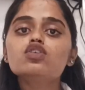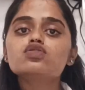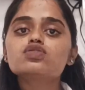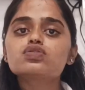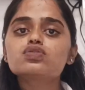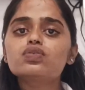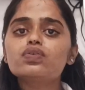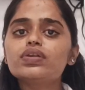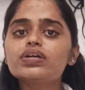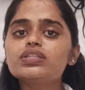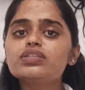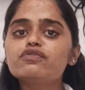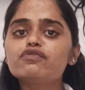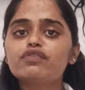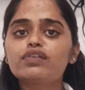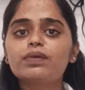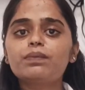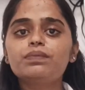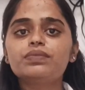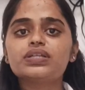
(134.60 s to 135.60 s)
Students
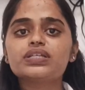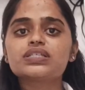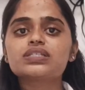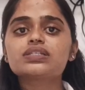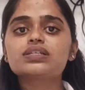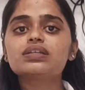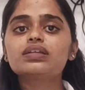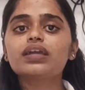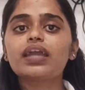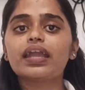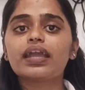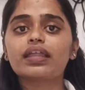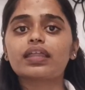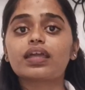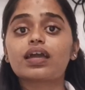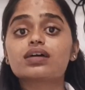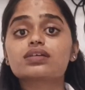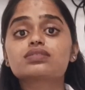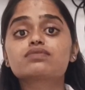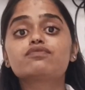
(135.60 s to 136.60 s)
from distant
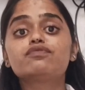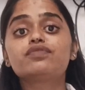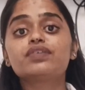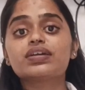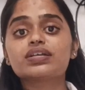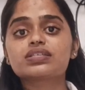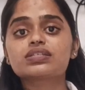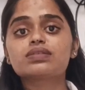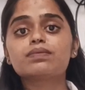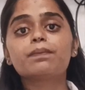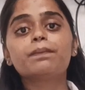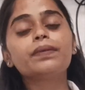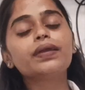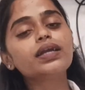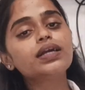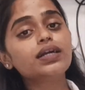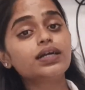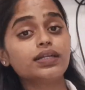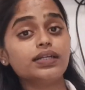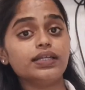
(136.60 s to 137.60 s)
areas faced
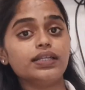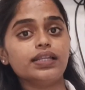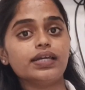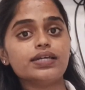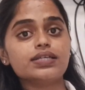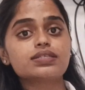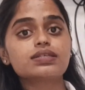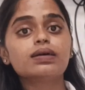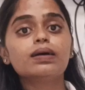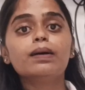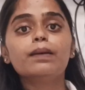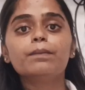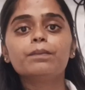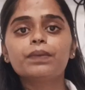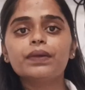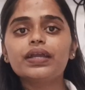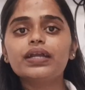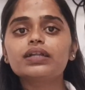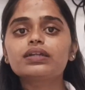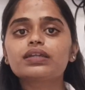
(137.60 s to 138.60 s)
bigger
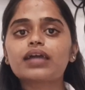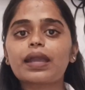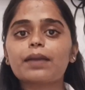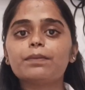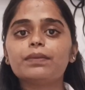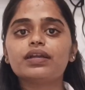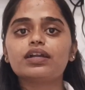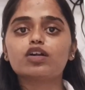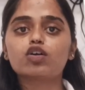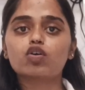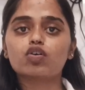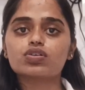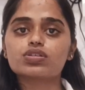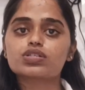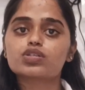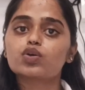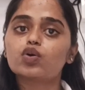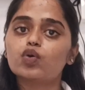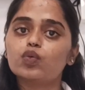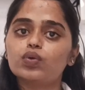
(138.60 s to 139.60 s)
delays, peak timing
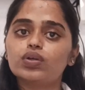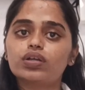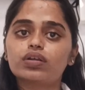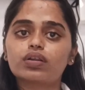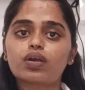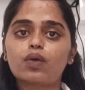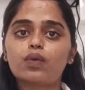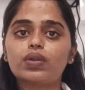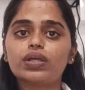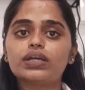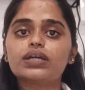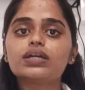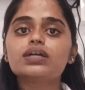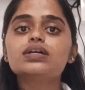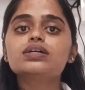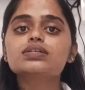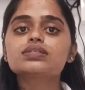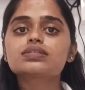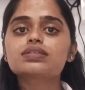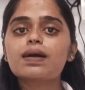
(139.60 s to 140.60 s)
caused
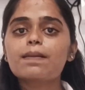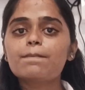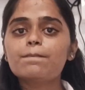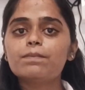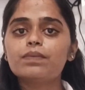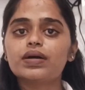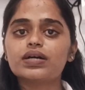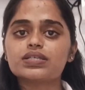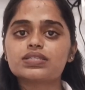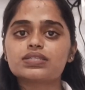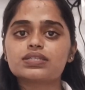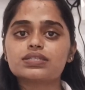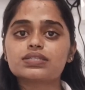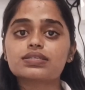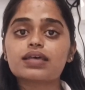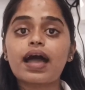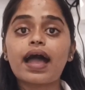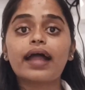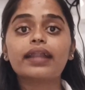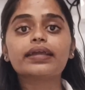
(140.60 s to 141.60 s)
overcrowding. Some
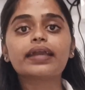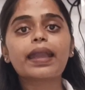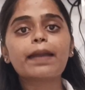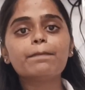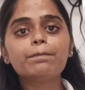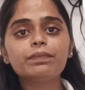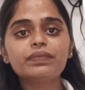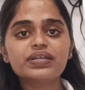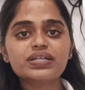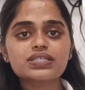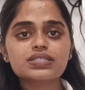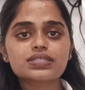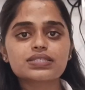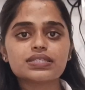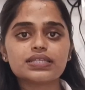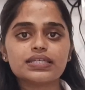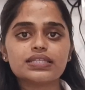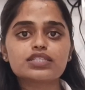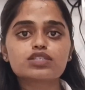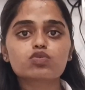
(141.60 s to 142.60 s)
buses had empty
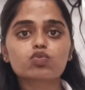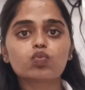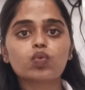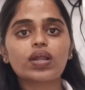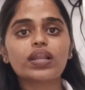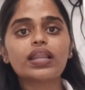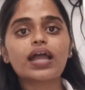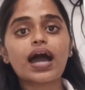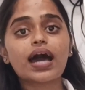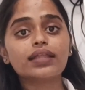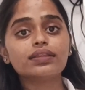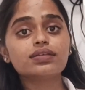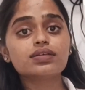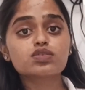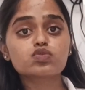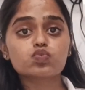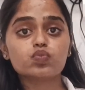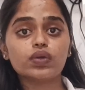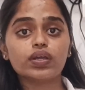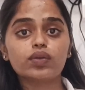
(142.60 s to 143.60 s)
seats while
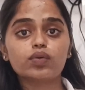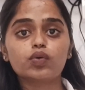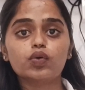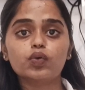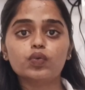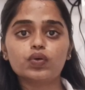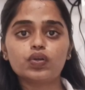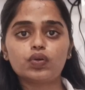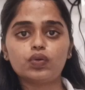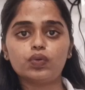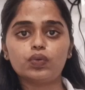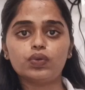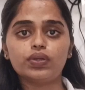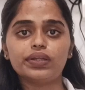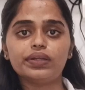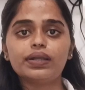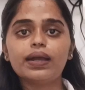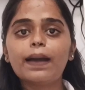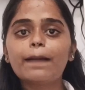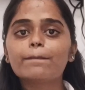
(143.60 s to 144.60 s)
others were
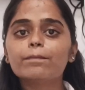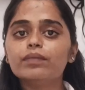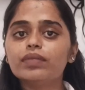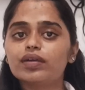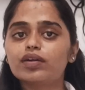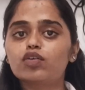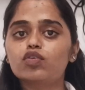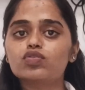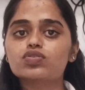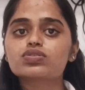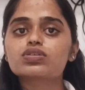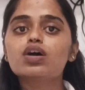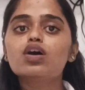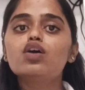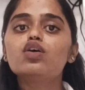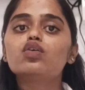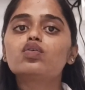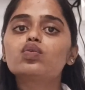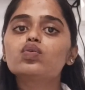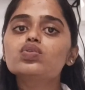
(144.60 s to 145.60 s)
overloaded because
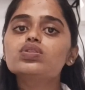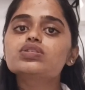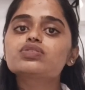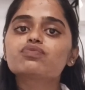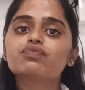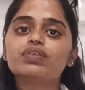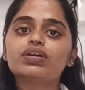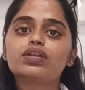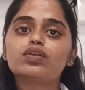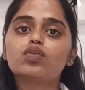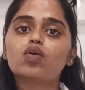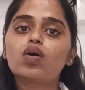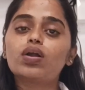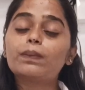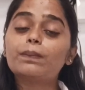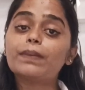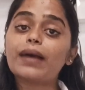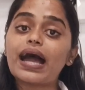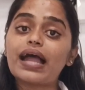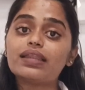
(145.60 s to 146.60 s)
routes were
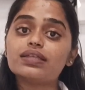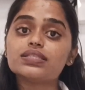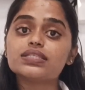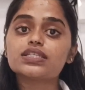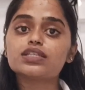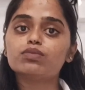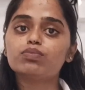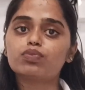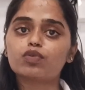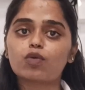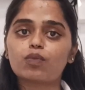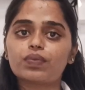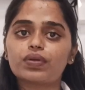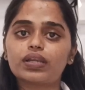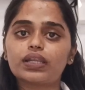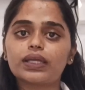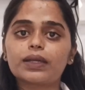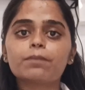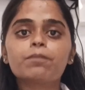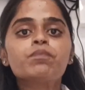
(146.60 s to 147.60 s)
not balanced
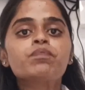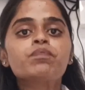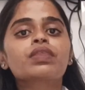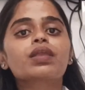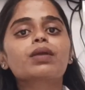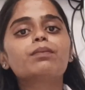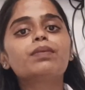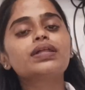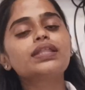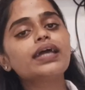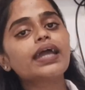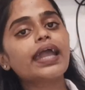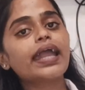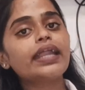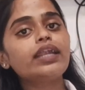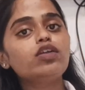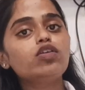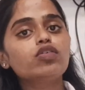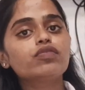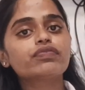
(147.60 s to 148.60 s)
properly. By the
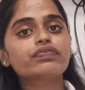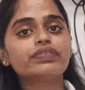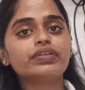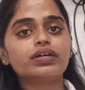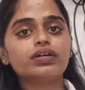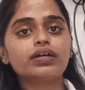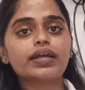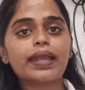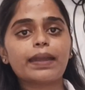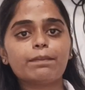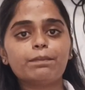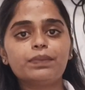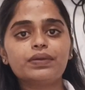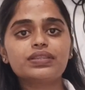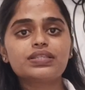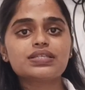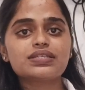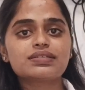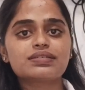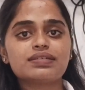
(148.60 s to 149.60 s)
end of the
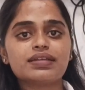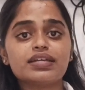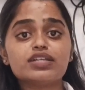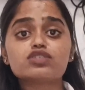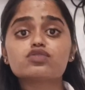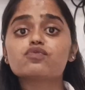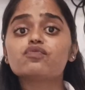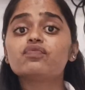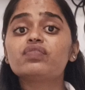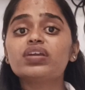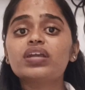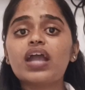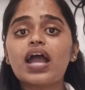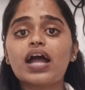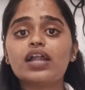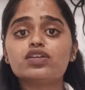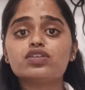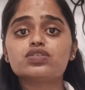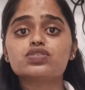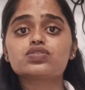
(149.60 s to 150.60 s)
empathy stage, we
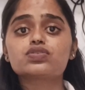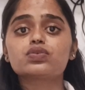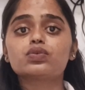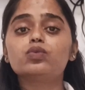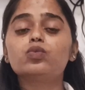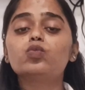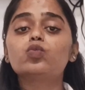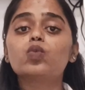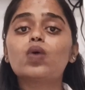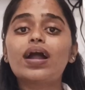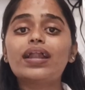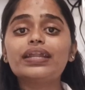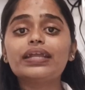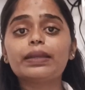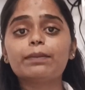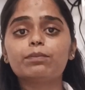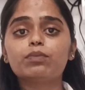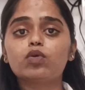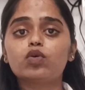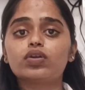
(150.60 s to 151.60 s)
understood
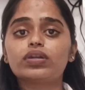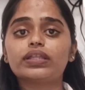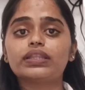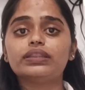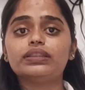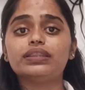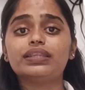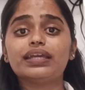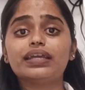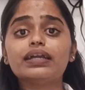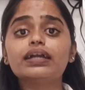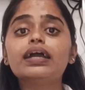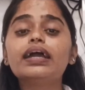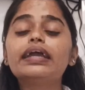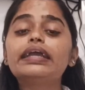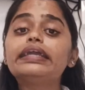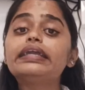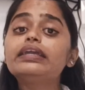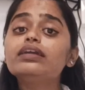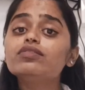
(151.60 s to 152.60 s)
one important
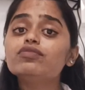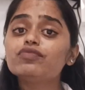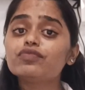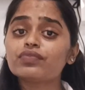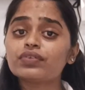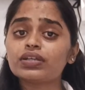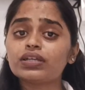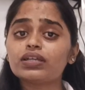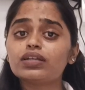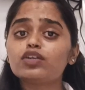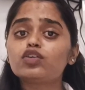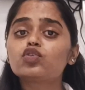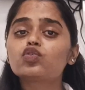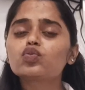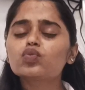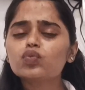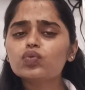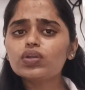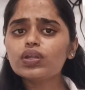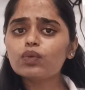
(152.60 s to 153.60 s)
thing. If we
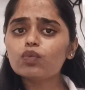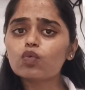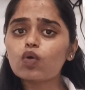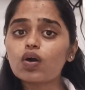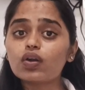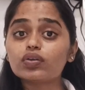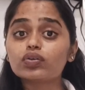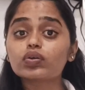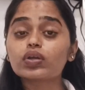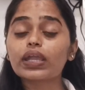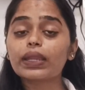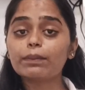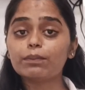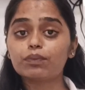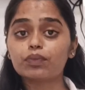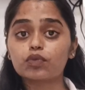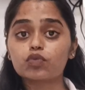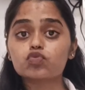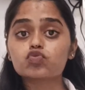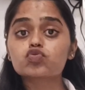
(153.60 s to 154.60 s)
truly want to
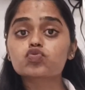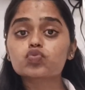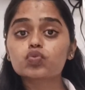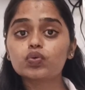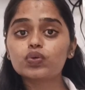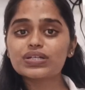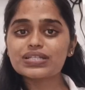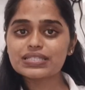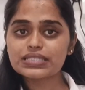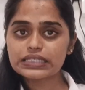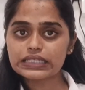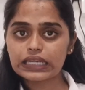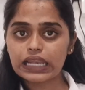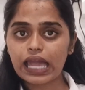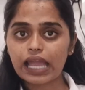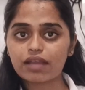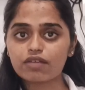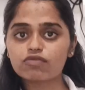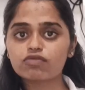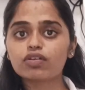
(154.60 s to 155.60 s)
improve students'
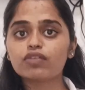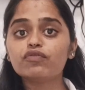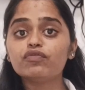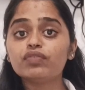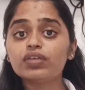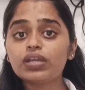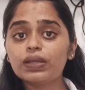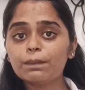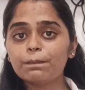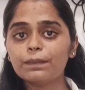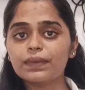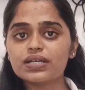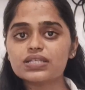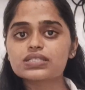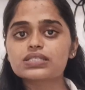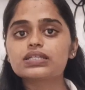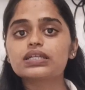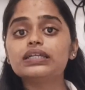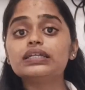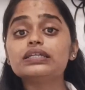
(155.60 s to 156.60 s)
life, we
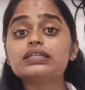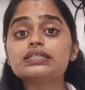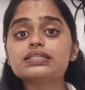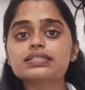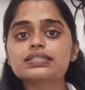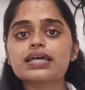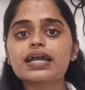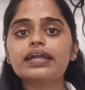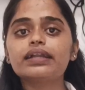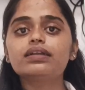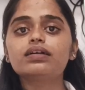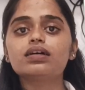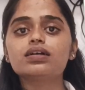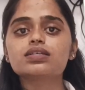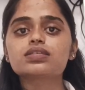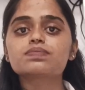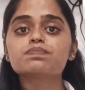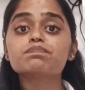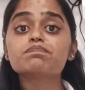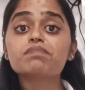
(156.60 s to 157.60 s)
must design
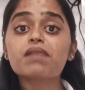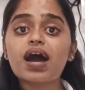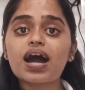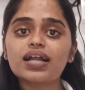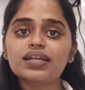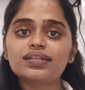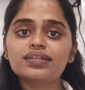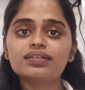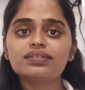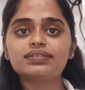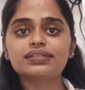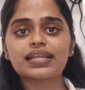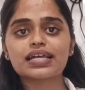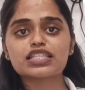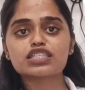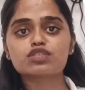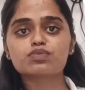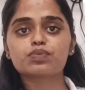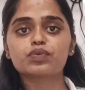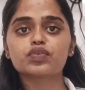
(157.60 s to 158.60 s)
a smarter
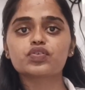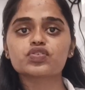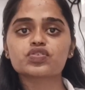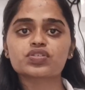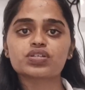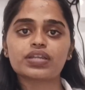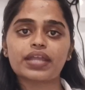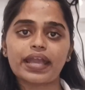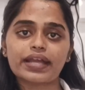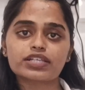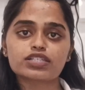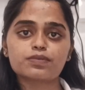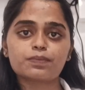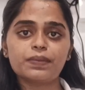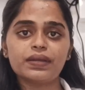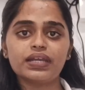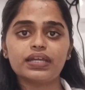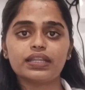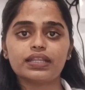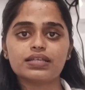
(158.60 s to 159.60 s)
transportation
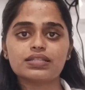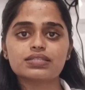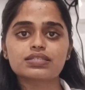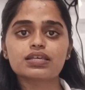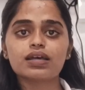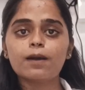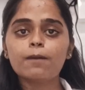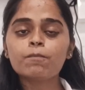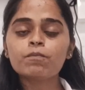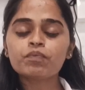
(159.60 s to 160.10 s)
experience,